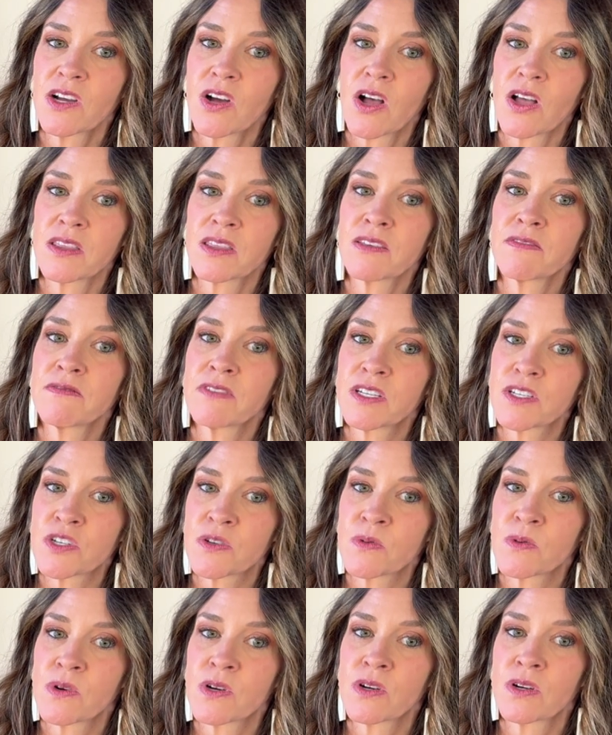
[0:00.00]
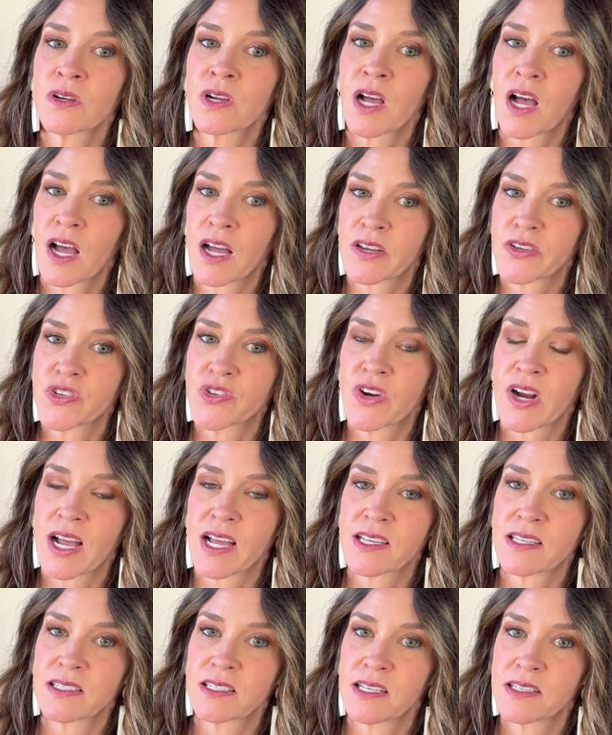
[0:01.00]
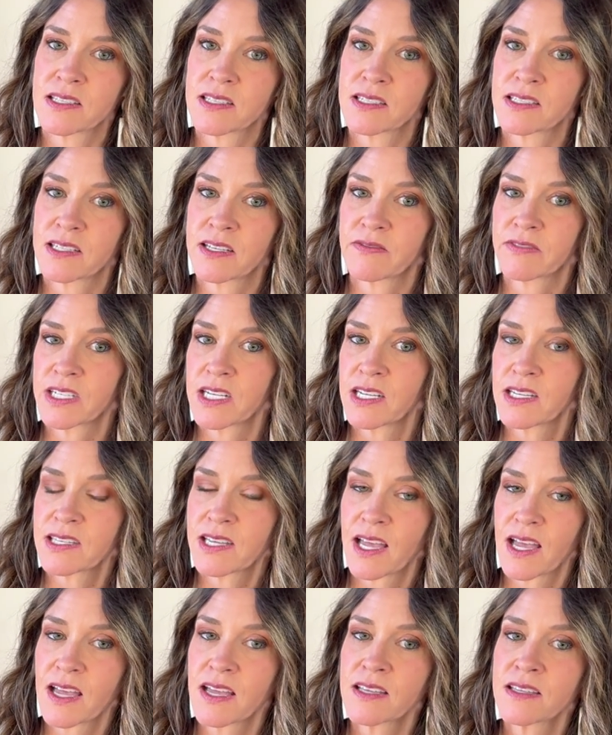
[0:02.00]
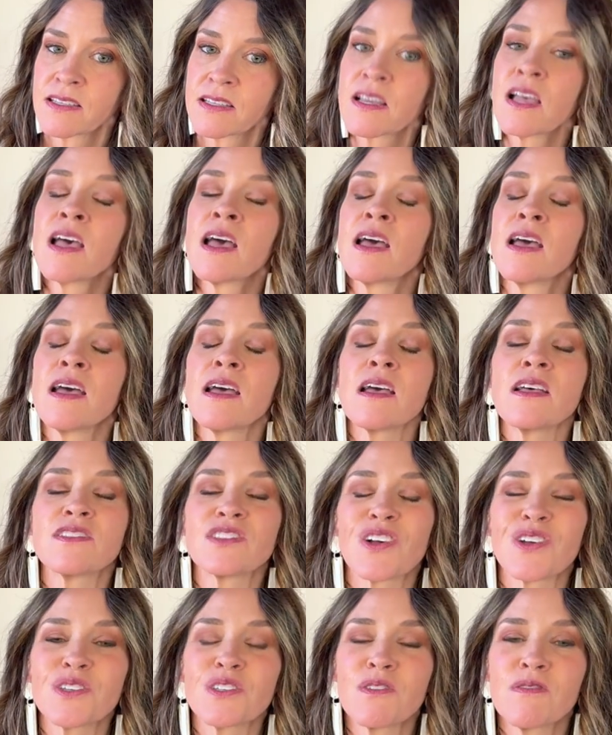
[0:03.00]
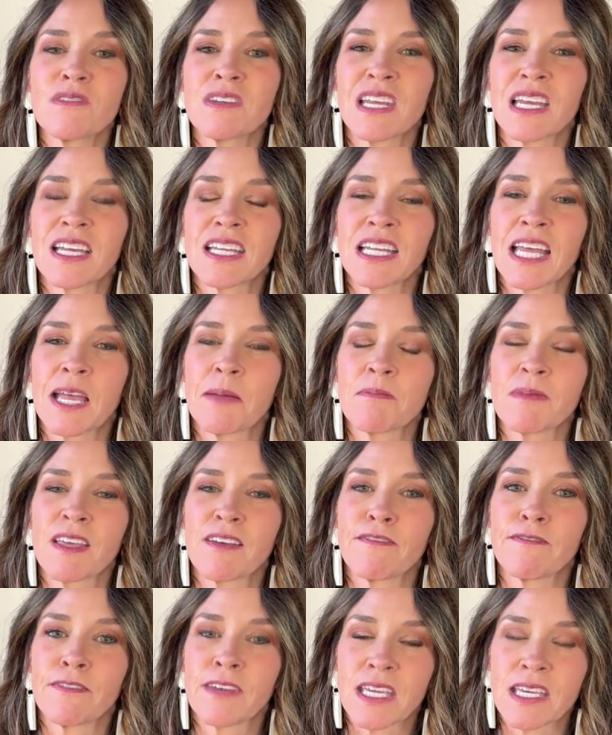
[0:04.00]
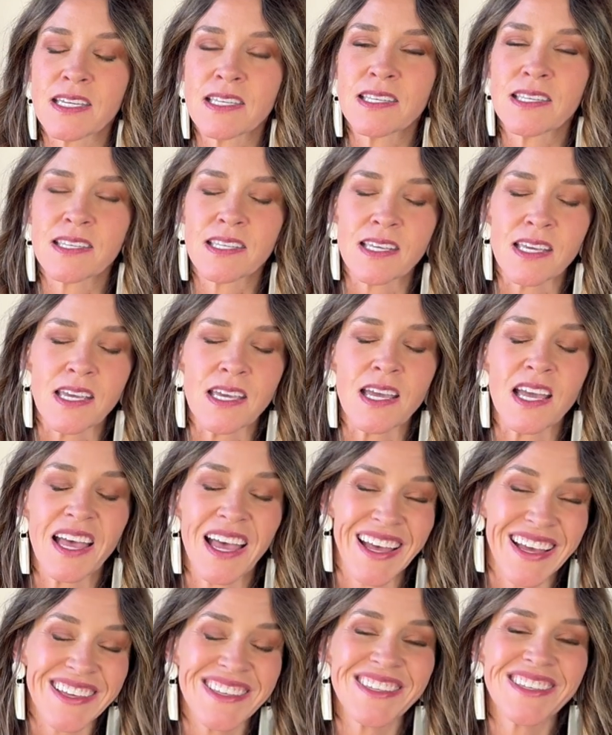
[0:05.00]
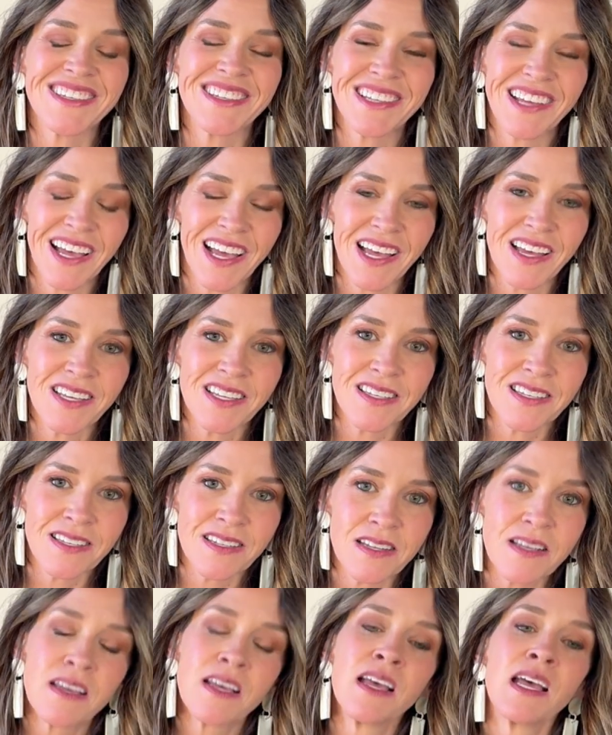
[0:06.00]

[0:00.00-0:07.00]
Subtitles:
called the Visual Contrast Sensitivity Test. It's also nicknamed the VCS test.